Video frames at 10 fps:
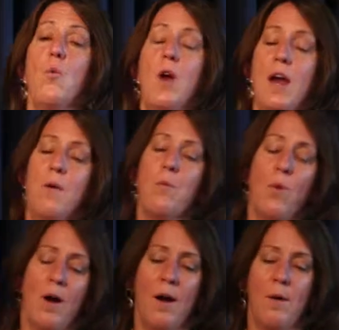We
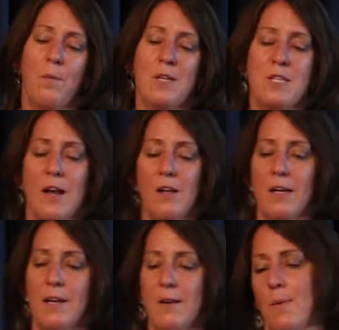settled
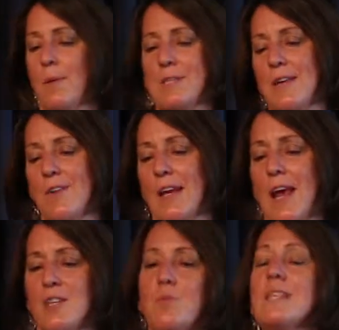a, well, it wasn't even a
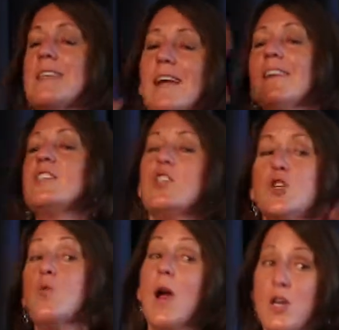case. We settled a
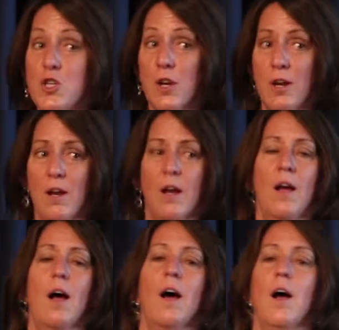situation
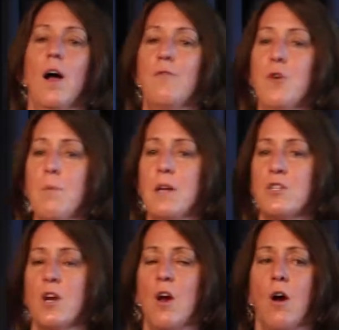a few
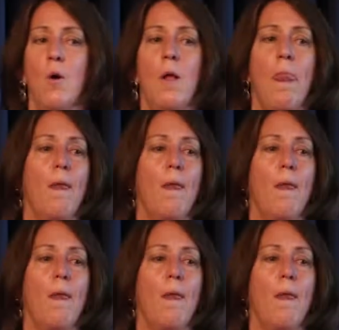months ago